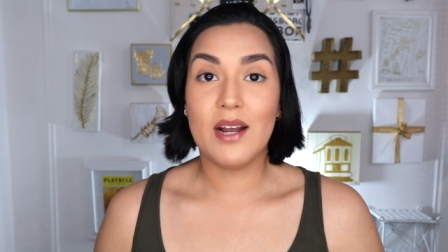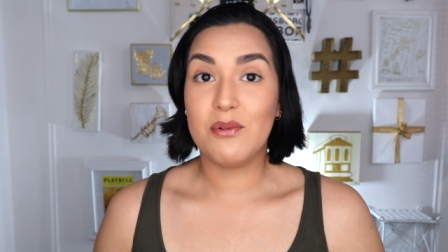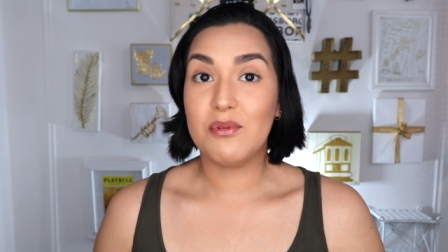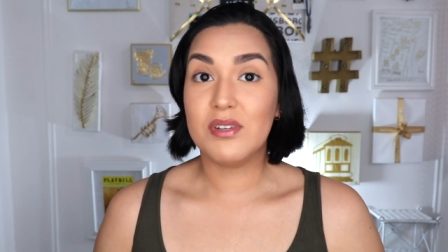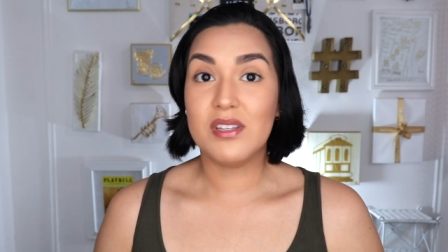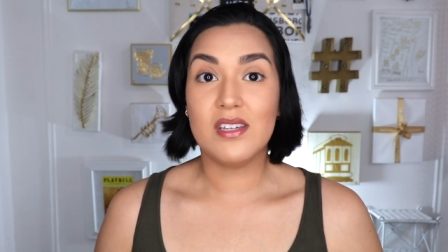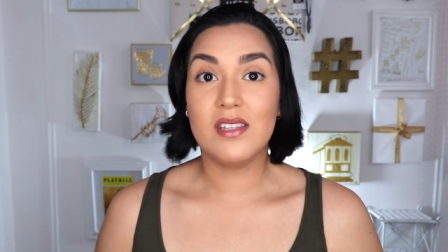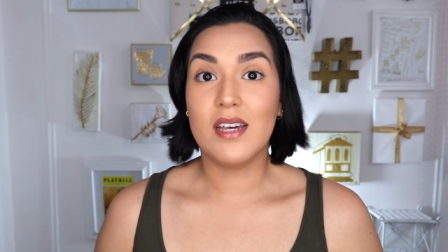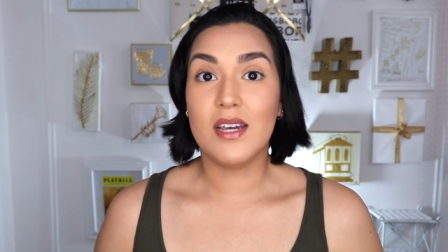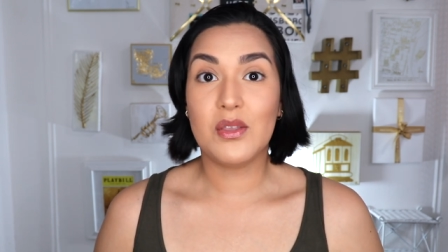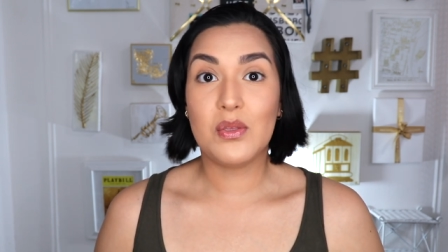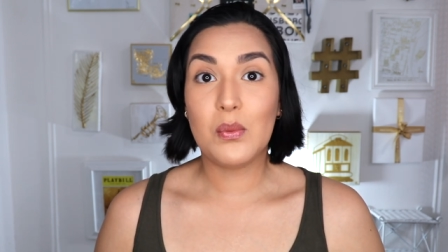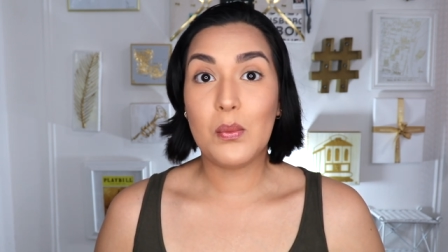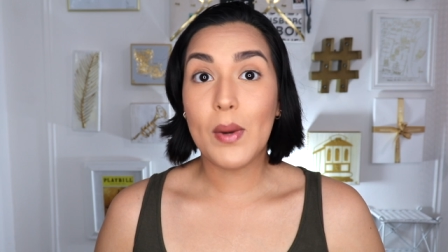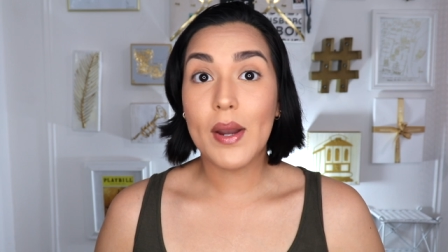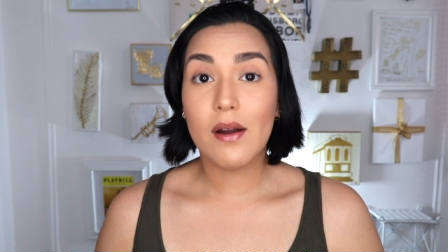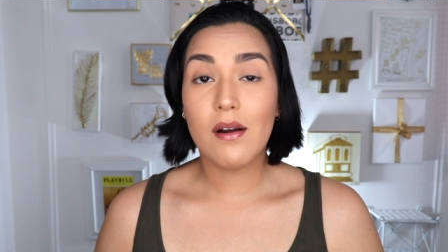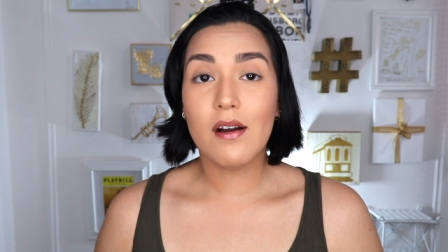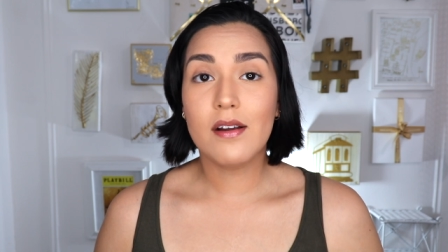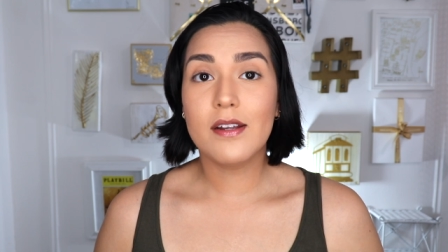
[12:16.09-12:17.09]
i really like the
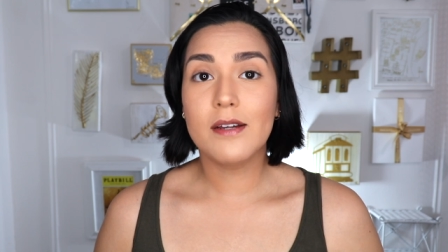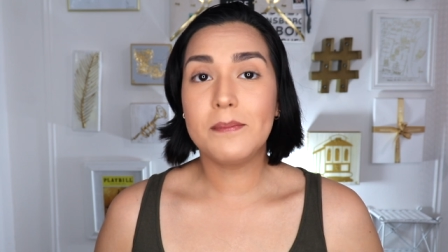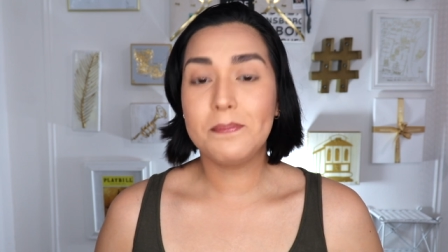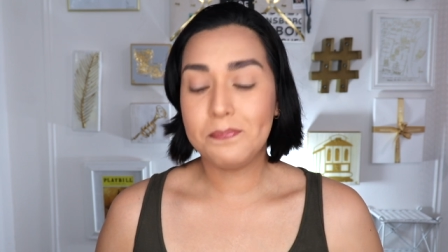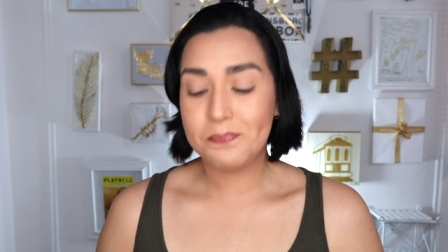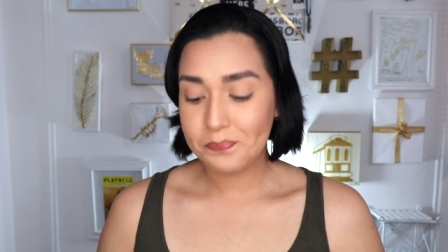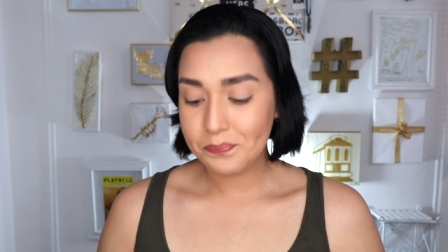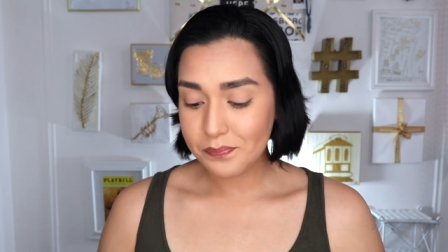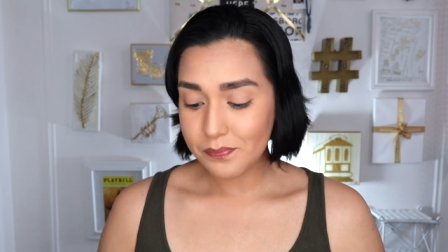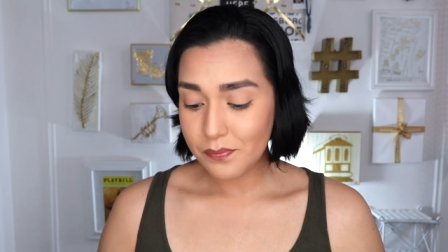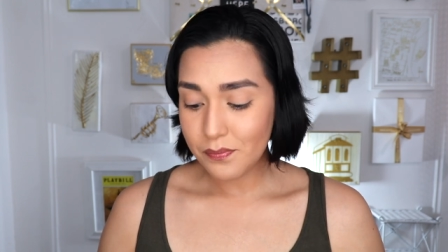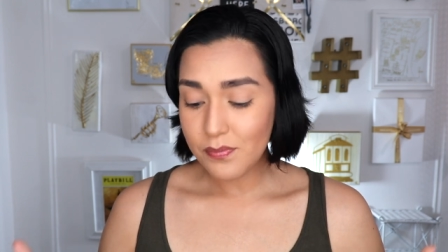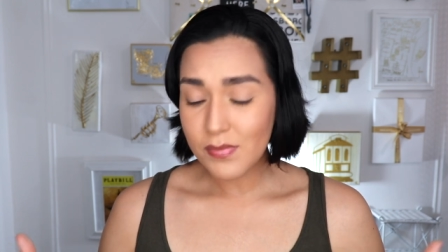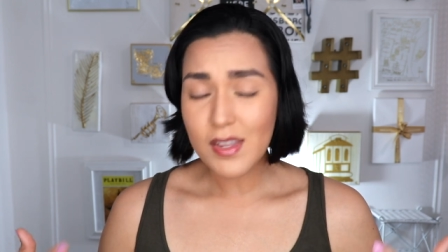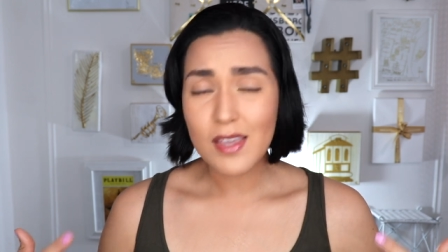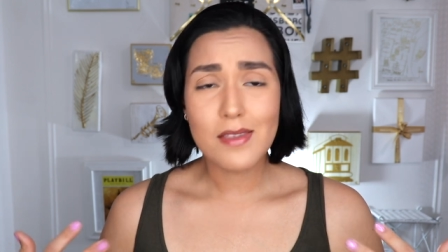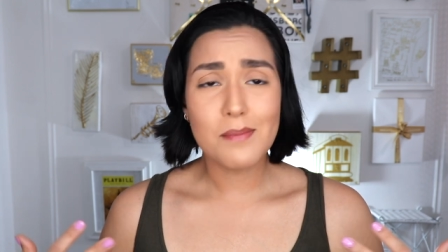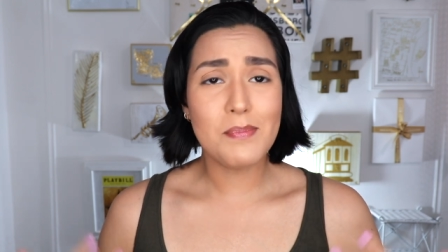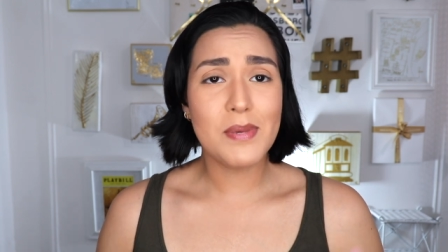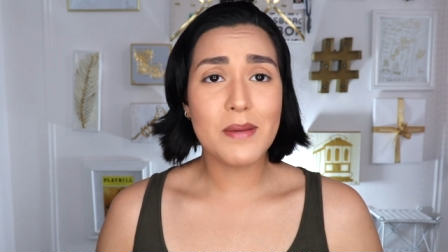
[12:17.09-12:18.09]
wear on them
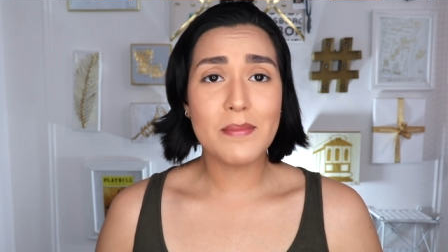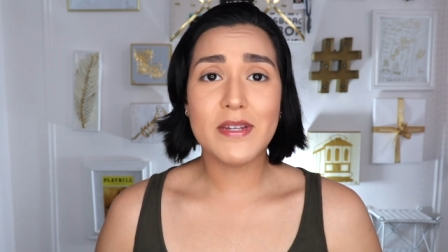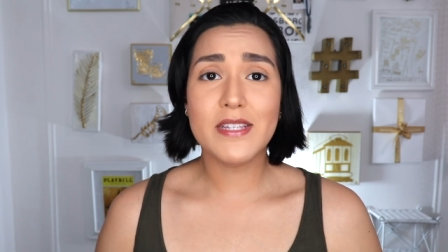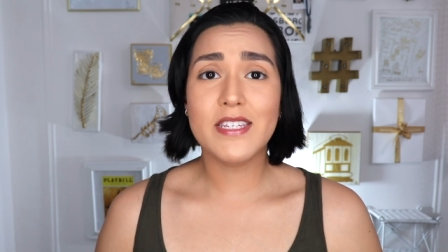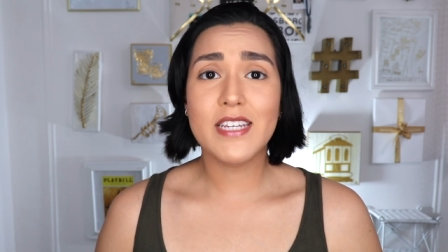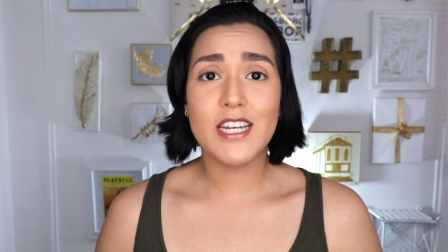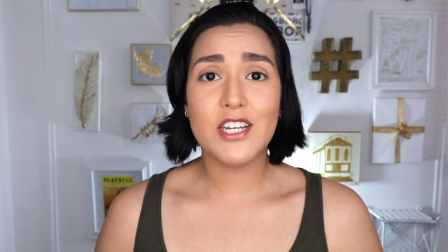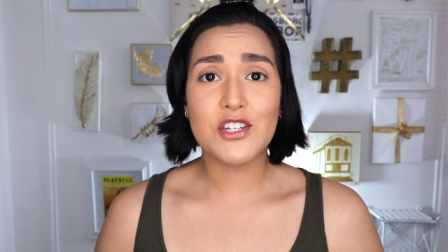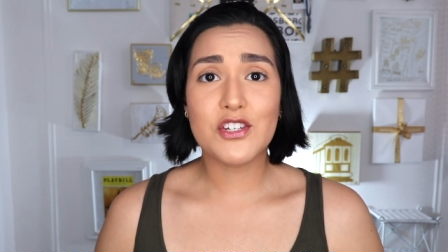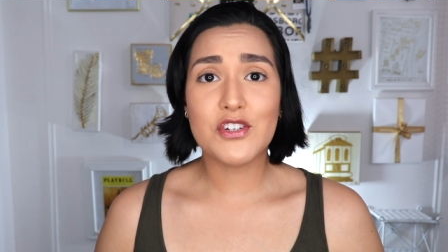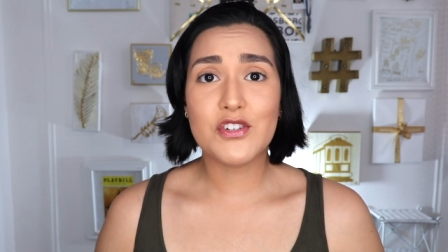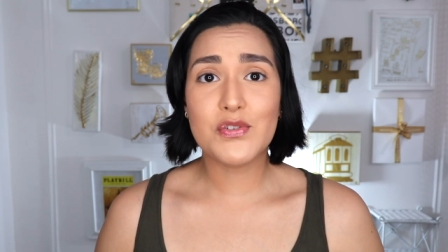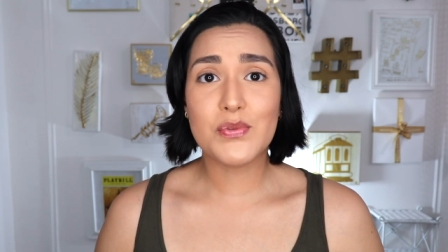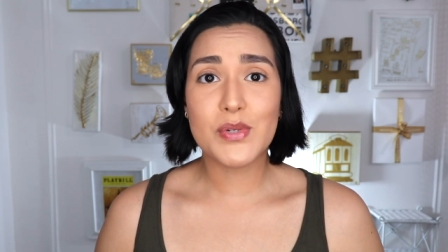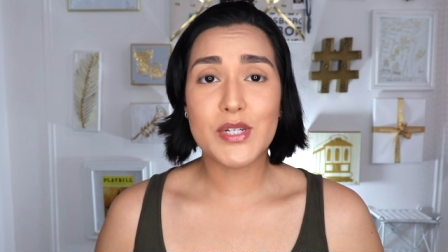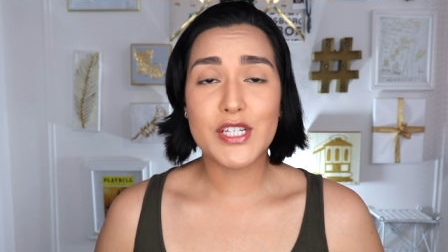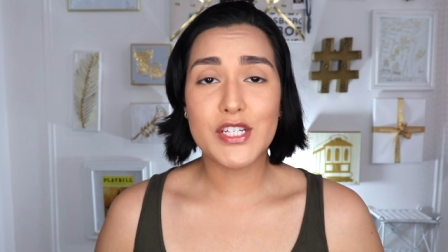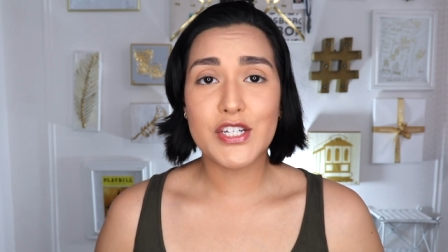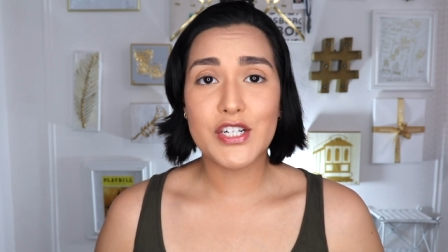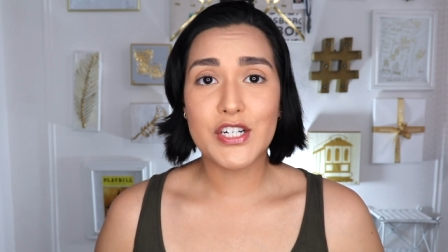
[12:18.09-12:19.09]
pigmentation is
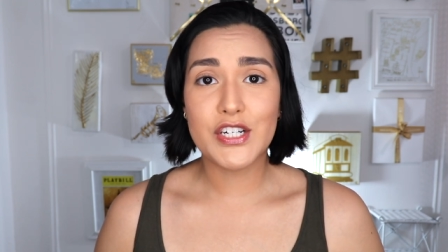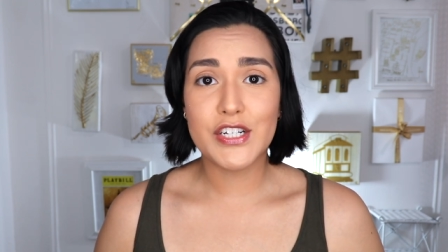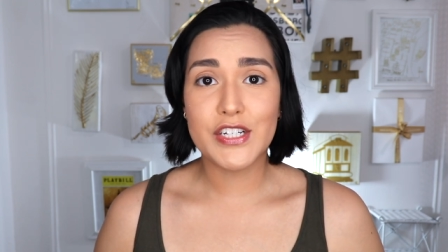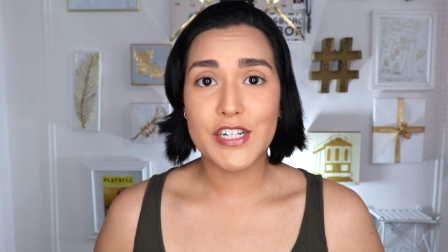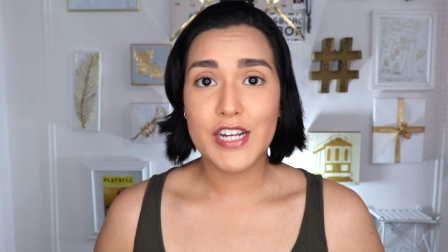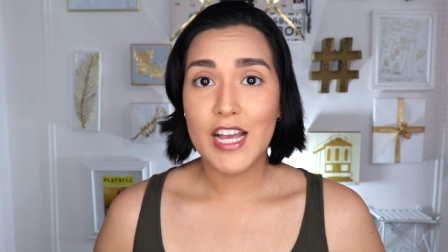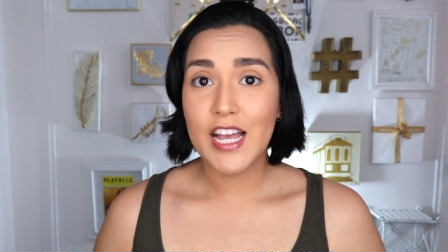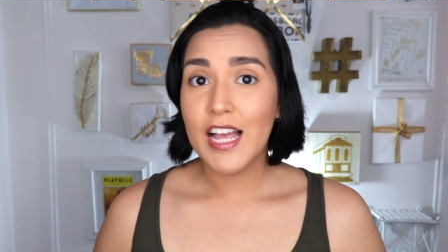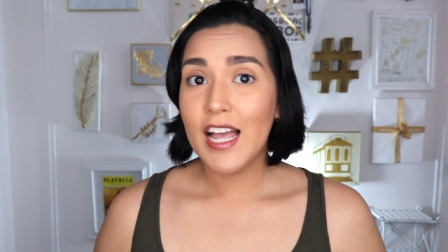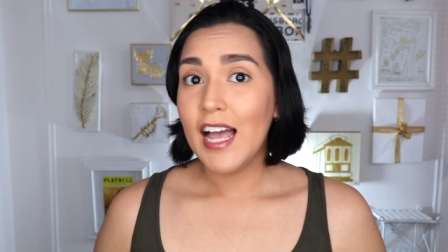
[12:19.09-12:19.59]
really good.